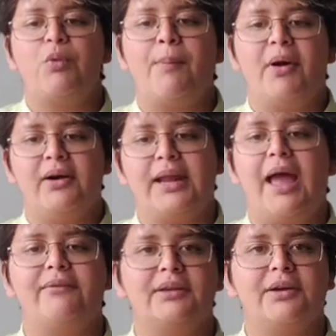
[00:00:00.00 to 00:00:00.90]
upon
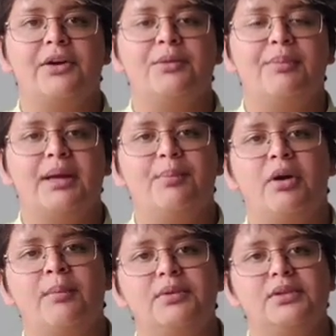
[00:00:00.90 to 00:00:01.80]
having heard my
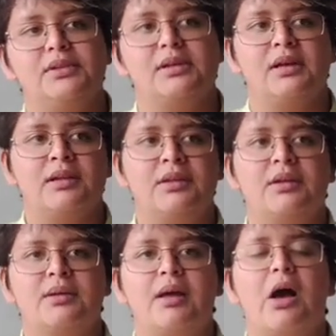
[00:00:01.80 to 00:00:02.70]
prompt,
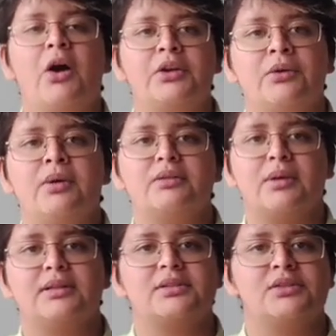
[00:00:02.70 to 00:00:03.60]
the audio as
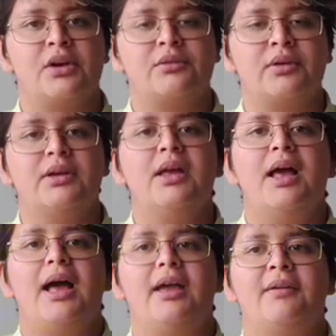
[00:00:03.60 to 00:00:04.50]
well as the genre,
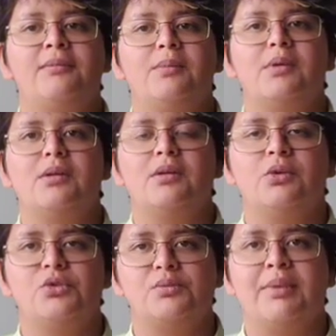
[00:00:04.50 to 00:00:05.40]
I
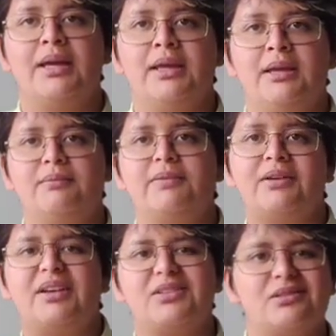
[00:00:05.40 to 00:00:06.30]
used my
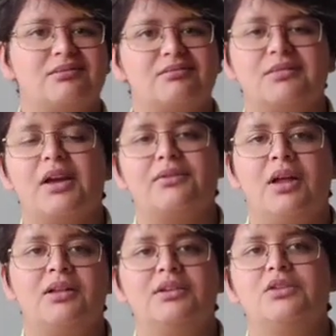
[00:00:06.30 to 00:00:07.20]
foundation of
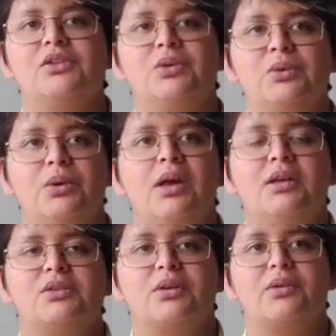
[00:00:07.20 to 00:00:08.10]
knowledge to
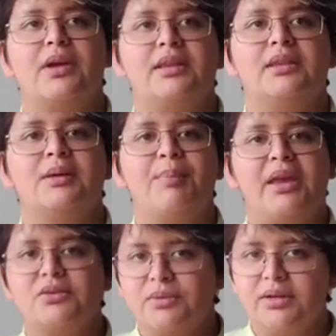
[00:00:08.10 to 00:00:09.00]
sort of create the
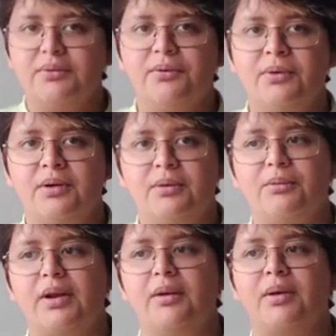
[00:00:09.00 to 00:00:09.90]
base work for
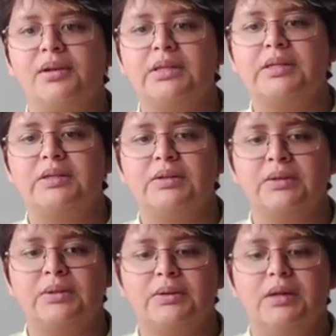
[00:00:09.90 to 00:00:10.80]
what I wanted
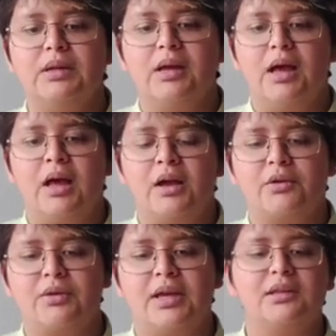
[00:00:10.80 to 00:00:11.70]
to
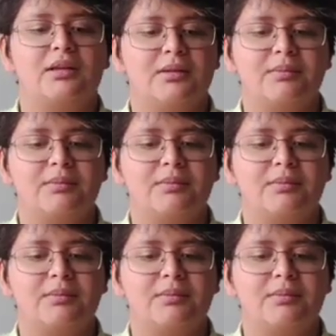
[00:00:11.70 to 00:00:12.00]
create,